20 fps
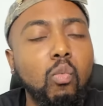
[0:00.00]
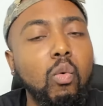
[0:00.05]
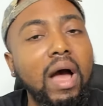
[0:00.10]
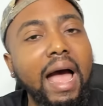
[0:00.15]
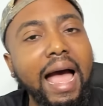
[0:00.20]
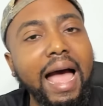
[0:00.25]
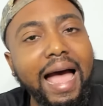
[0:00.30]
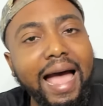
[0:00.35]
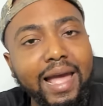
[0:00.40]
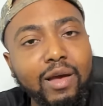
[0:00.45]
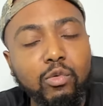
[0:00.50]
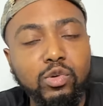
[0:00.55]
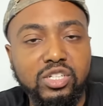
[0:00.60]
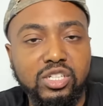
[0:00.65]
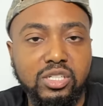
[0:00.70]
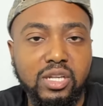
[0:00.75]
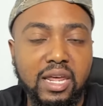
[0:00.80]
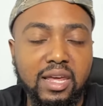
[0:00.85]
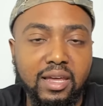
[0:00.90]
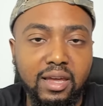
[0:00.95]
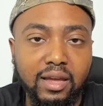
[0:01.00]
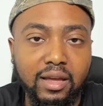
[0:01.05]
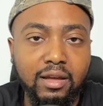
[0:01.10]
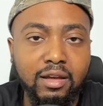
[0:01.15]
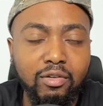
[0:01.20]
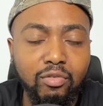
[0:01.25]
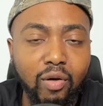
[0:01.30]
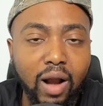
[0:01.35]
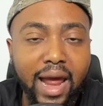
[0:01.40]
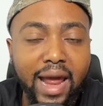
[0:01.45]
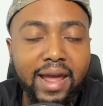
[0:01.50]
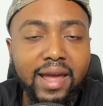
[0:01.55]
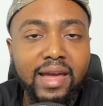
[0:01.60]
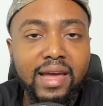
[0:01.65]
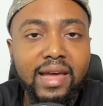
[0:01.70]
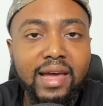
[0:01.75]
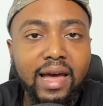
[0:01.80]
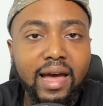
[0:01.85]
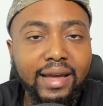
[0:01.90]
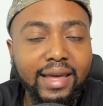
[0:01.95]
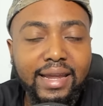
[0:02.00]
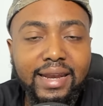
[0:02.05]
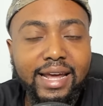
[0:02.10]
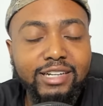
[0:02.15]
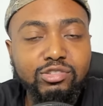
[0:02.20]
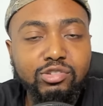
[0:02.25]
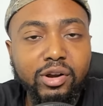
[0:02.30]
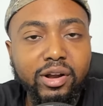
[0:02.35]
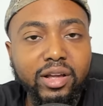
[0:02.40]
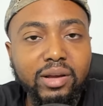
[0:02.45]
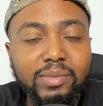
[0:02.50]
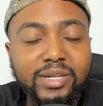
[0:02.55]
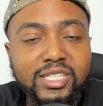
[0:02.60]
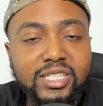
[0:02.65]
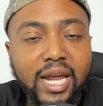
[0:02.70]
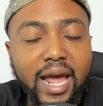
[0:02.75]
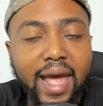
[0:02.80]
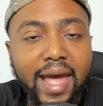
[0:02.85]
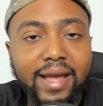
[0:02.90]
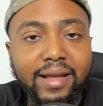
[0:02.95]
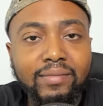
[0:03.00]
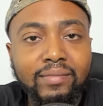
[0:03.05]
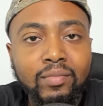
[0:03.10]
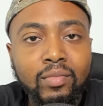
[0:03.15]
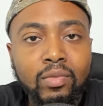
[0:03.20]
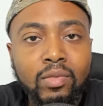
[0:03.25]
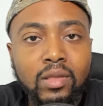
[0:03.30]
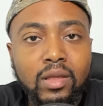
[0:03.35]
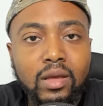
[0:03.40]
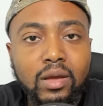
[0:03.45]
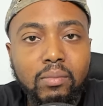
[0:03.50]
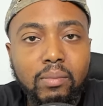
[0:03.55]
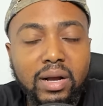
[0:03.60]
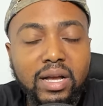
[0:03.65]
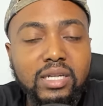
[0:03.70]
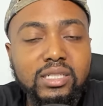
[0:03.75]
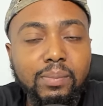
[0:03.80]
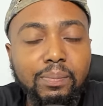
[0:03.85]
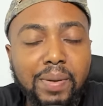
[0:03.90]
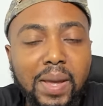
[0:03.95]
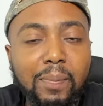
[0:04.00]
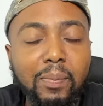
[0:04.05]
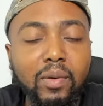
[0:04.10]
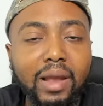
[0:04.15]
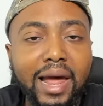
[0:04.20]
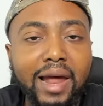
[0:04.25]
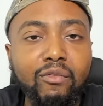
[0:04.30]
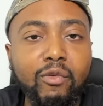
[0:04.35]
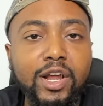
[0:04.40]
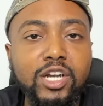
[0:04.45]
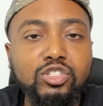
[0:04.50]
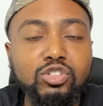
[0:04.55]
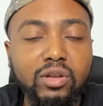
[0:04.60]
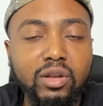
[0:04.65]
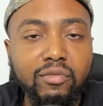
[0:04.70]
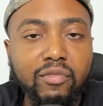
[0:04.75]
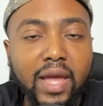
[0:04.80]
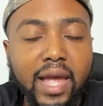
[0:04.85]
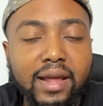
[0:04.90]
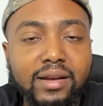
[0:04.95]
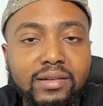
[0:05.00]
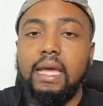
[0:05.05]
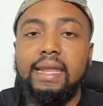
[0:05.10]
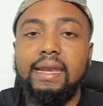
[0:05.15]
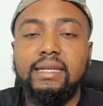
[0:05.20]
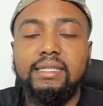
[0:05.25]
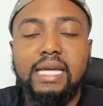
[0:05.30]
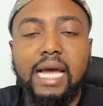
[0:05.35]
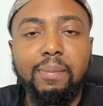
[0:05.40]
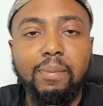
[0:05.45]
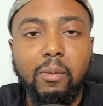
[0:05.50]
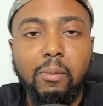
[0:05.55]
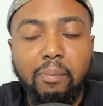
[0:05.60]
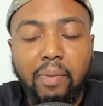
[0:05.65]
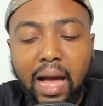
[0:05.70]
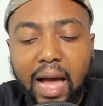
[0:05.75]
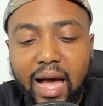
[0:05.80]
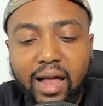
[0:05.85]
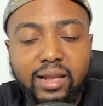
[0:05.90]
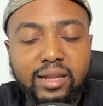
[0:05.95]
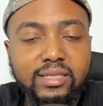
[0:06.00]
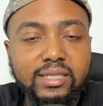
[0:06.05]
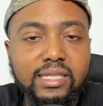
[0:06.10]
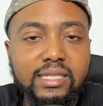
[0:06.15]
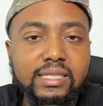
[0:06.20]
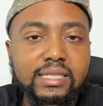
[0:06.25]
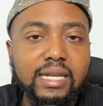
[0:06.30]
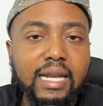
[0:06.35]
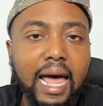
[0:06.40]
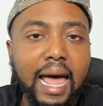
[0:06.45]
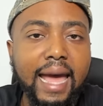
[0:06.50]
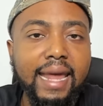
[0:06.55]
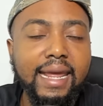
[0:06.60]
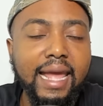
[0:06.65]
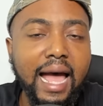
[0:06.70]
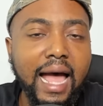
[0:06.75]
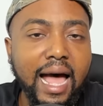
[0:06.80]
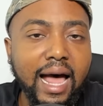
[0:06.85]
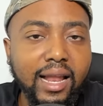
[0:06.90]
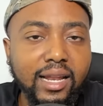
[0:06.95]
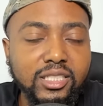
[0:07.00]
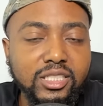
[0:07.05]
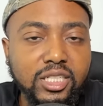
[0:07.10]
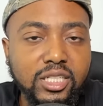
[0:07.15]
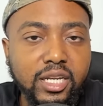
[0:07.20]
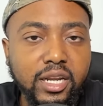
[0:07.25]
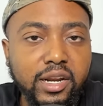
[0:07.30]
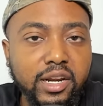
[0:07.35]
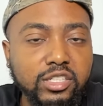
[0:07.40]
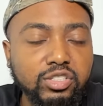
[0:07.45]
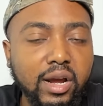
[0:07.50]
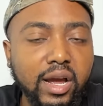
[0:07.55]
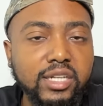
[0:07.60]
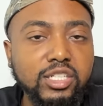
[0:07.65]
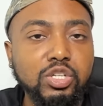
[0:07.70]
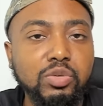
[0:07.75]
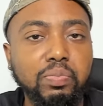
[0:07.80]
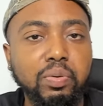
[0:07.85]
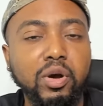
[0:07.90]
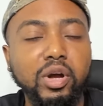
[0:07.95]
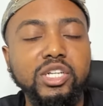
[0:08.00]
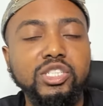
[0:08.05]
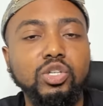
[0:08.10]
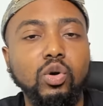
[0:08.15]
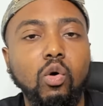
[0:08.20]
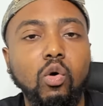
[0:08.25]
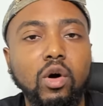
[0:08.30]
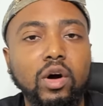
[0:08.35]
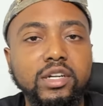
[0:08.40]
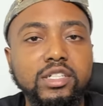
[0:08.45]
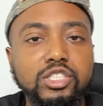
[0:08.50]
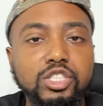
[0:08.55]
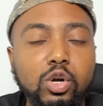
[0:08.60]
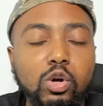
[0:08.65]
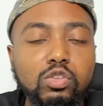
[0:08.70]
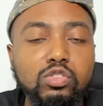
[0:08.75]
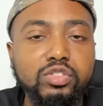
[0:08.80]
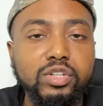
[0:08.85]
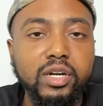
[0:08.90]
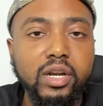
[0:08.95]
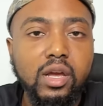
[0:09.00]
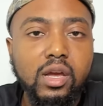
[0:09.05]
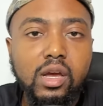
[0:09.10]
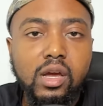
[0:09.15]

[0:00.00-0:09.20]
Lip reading: what I was thinking, right? Again, that's what they're going to be saying because of people like Rachel Levine and the type of policies and ideology that they're trying to push on children